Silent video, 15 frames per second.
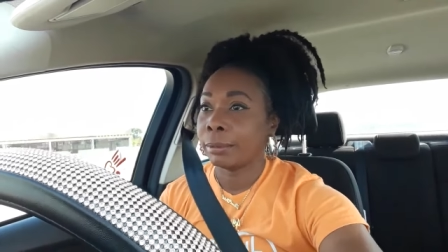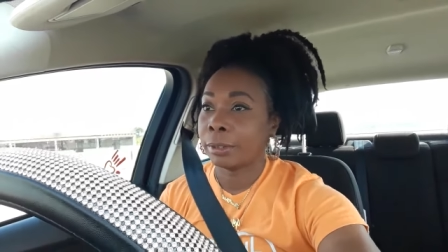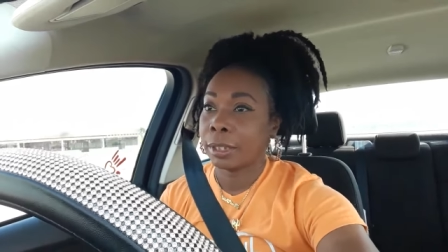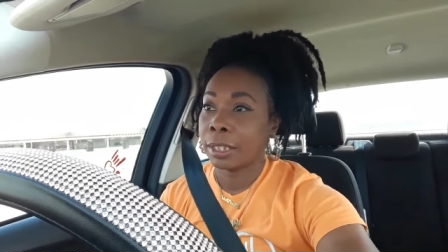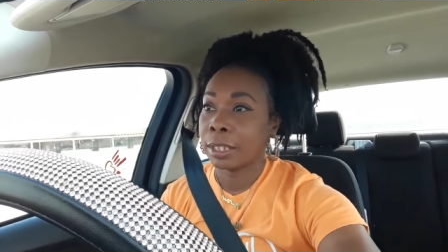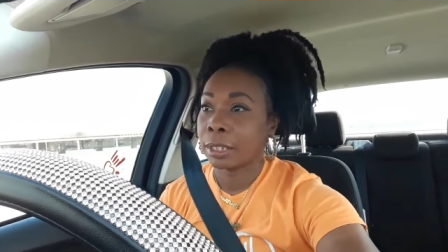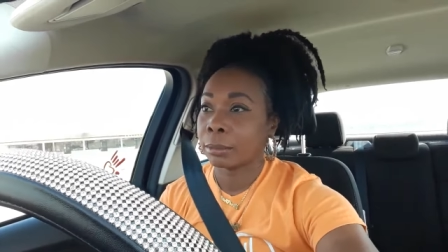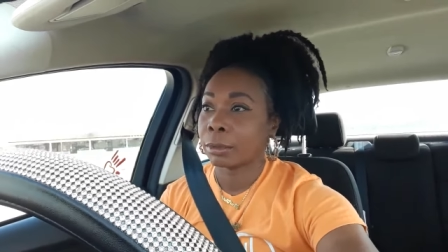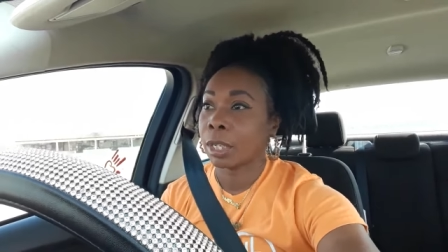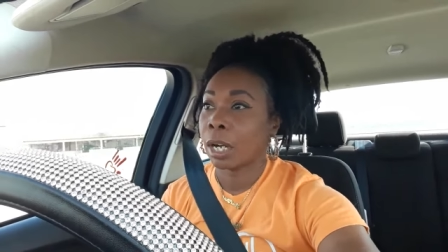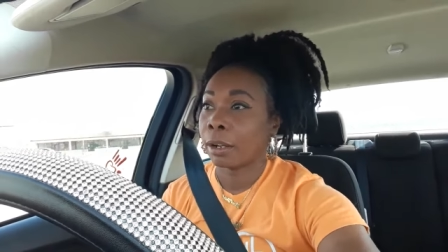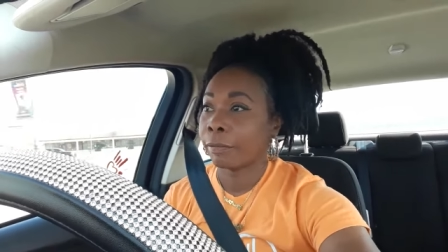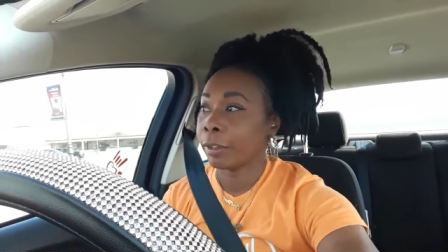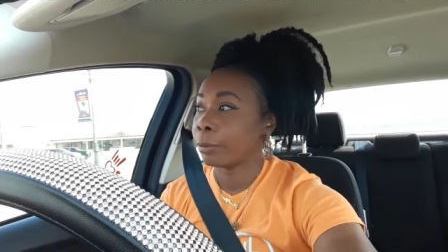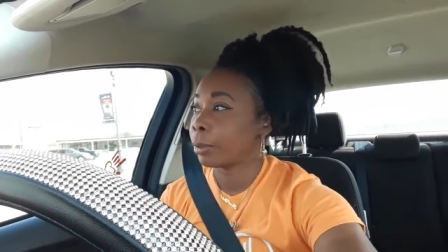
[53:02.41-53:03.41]
need some
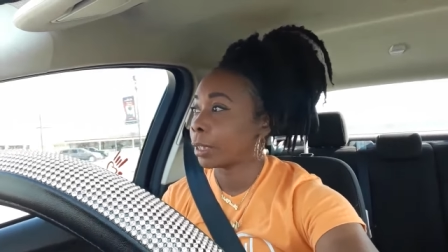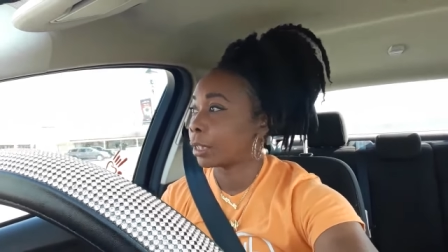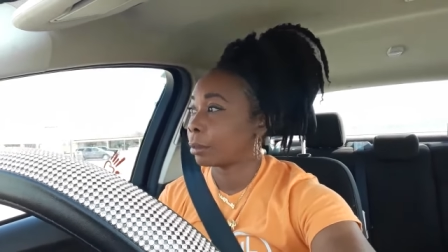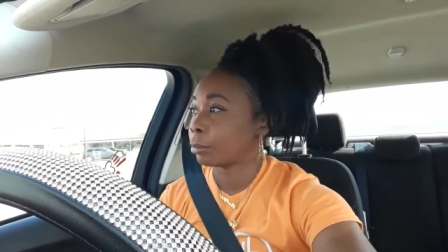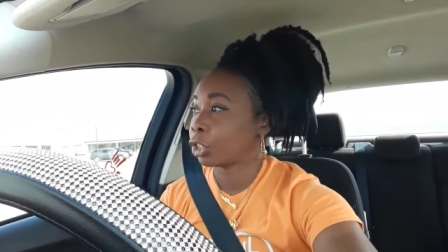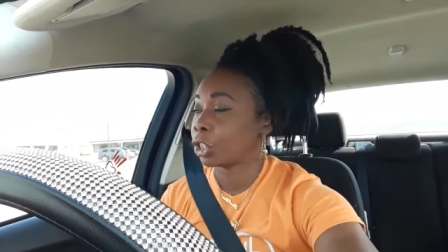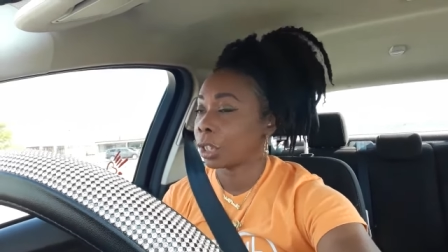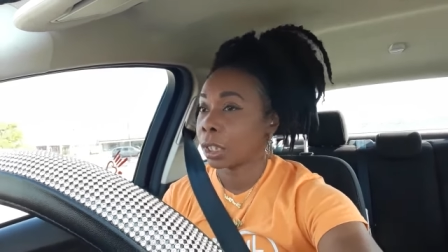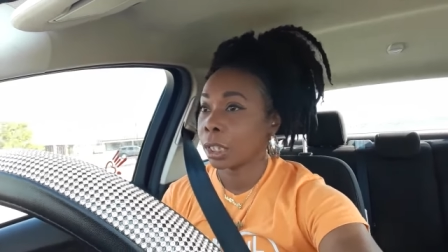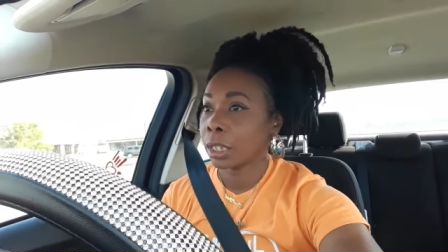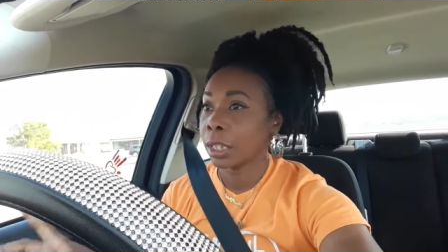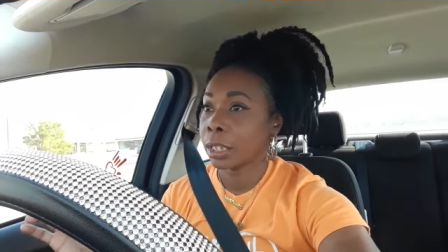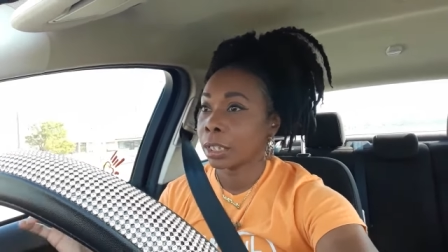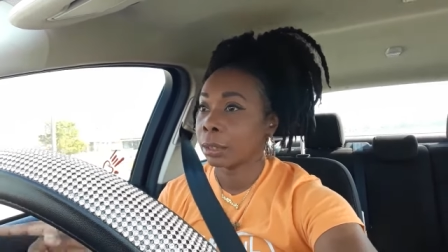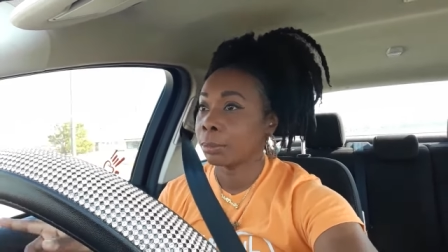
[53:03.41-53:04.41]
coffee with some sugar
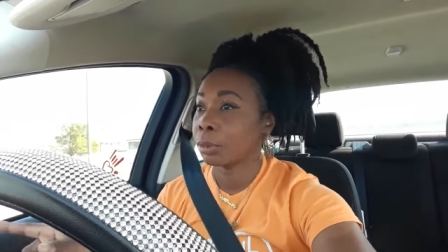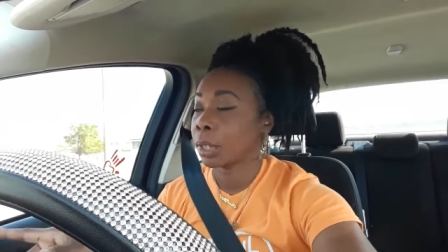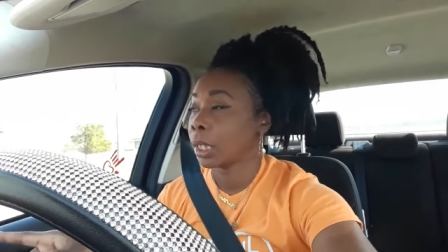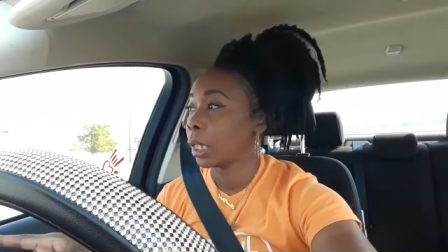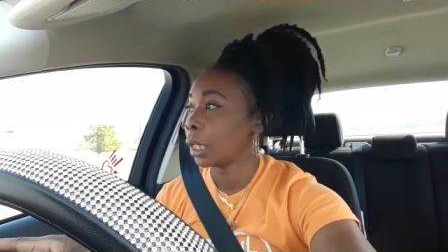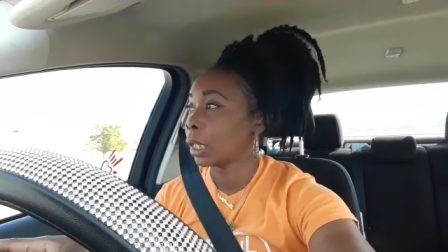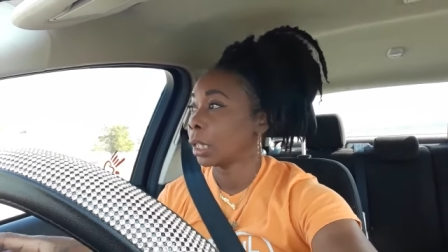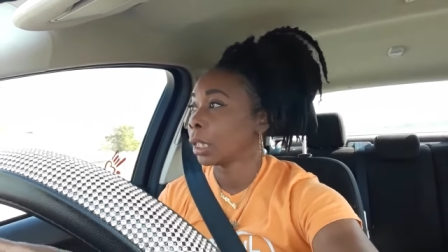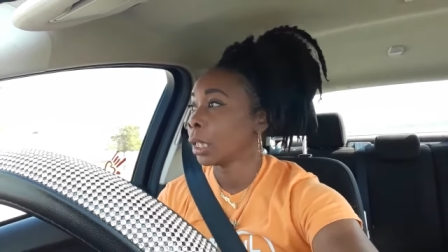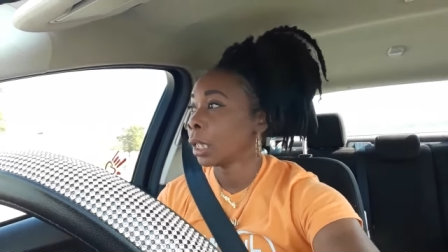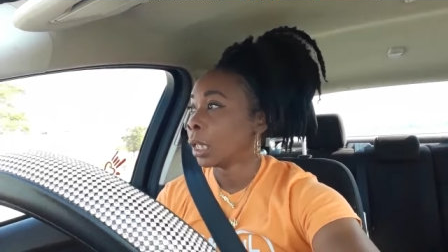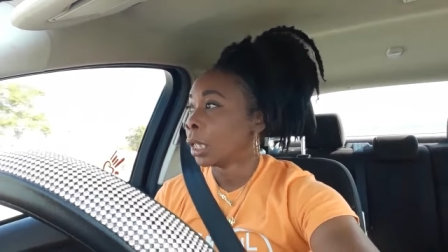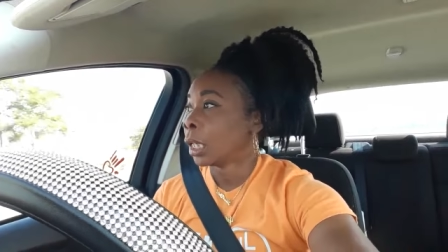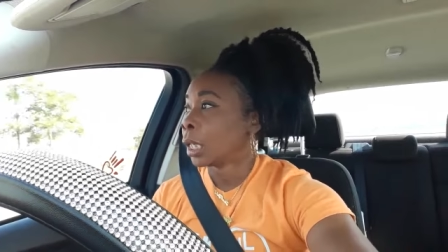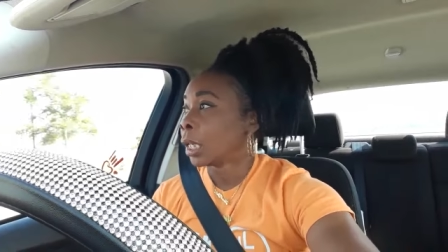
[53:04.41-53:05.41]
this morning
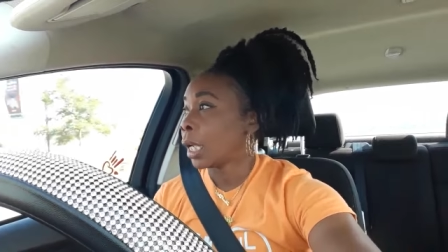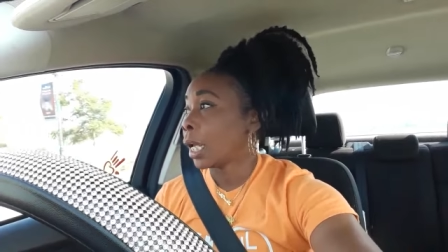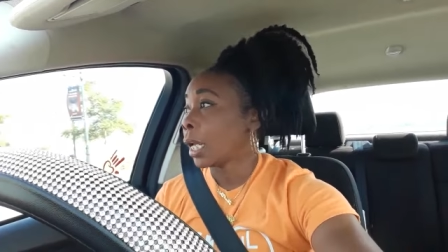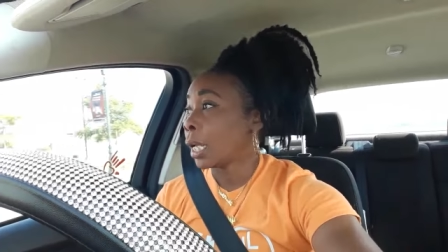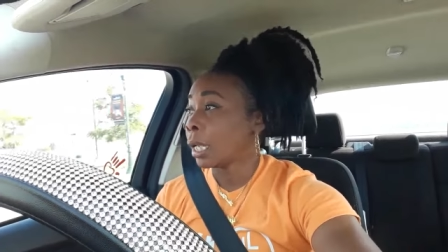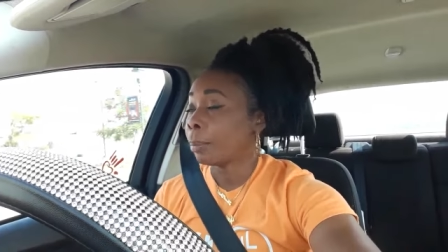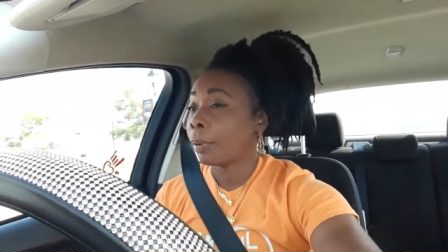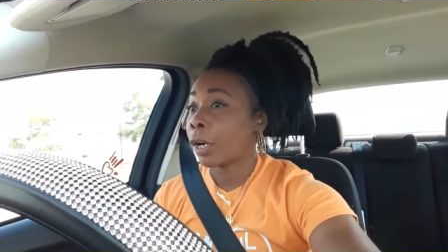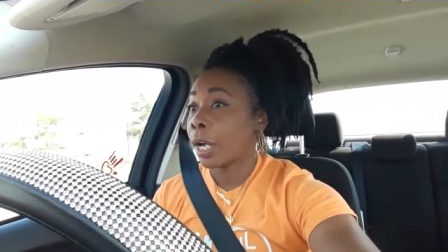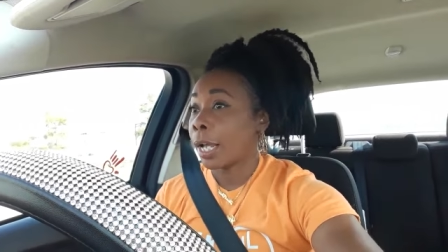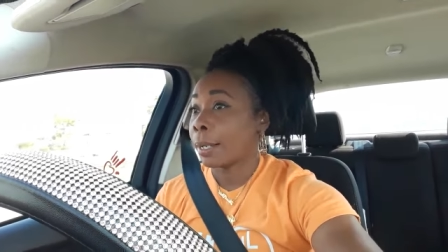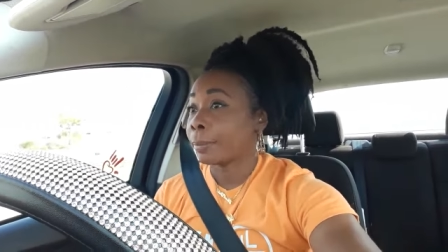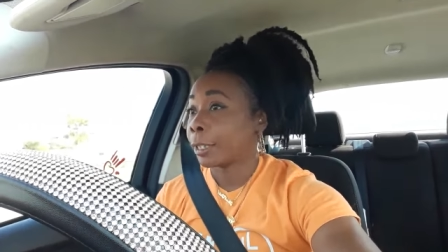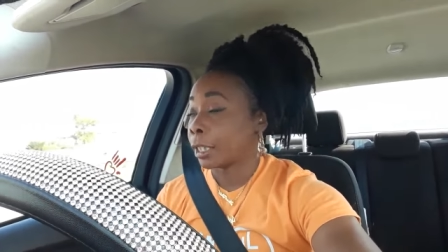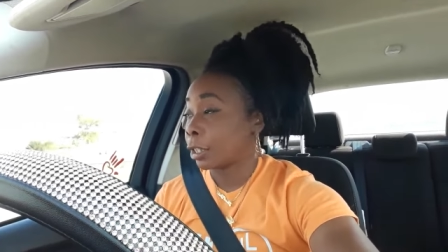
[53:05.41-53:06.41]
and
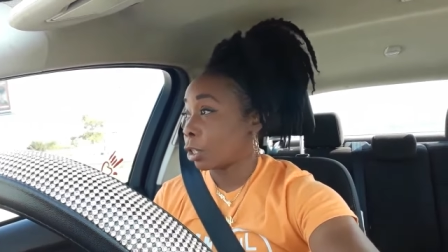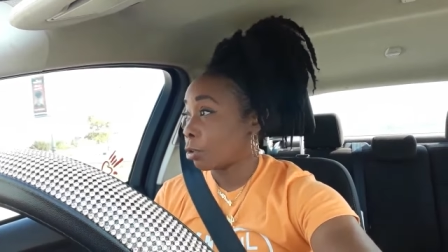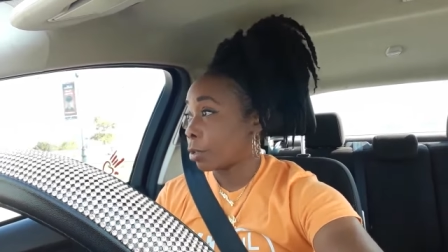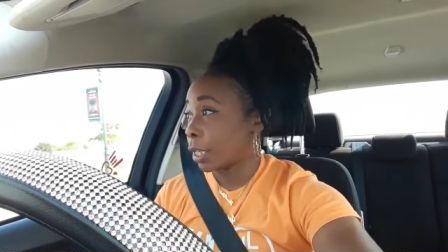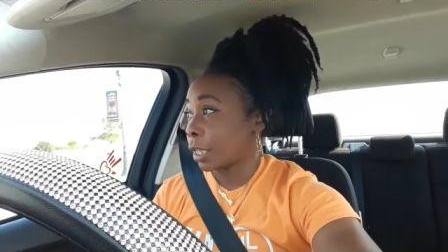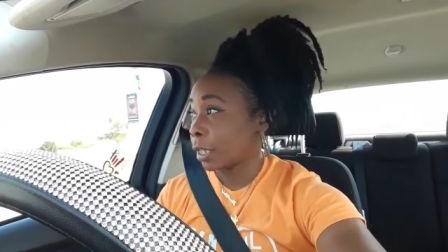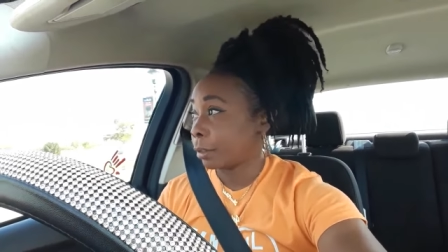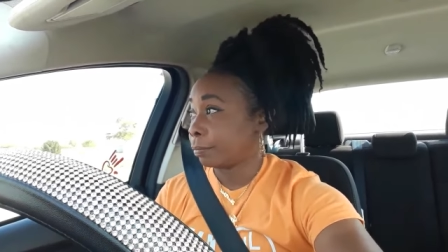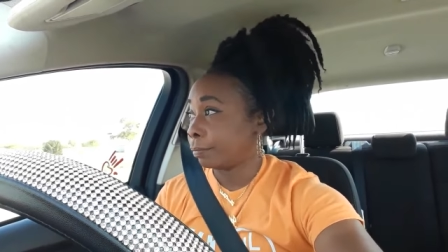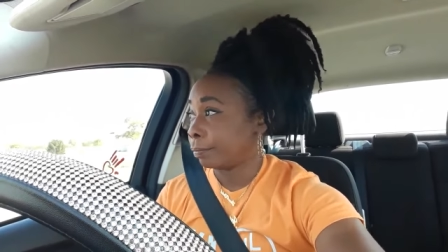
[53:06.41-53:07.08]
perhaps a donut